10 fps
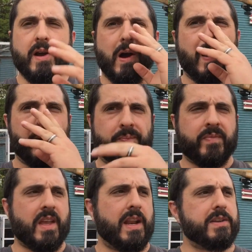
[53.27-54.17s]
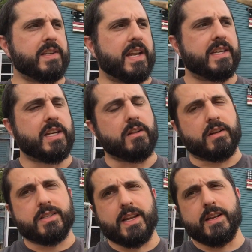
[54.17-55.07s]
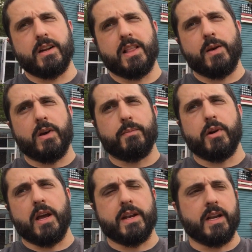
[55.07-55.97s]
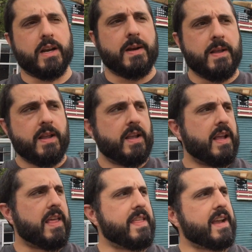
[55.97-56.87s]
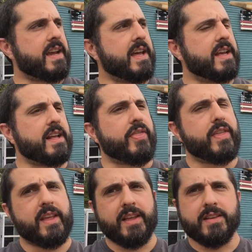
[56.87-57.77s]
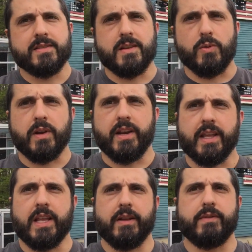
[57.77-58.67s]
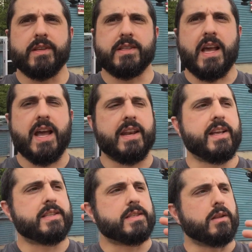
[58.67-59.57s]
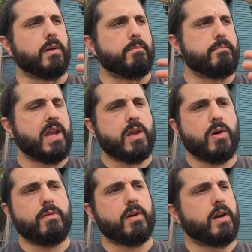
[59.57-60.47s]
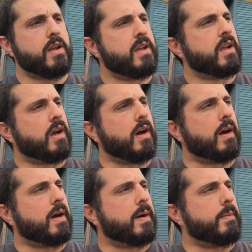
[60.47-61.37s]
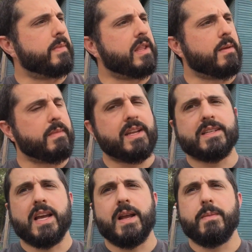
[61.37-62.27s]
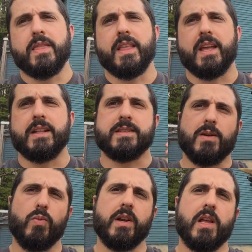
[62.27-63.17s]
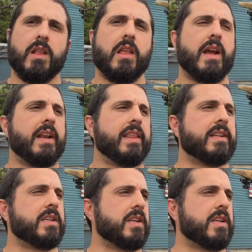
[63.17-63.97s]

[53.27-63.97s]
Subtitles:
And I also got a tiller extender that I want to put on here and that kind of thing. So we're going to give this guy a nice little makeover in the meantime, and then somewhere down the line I'd like to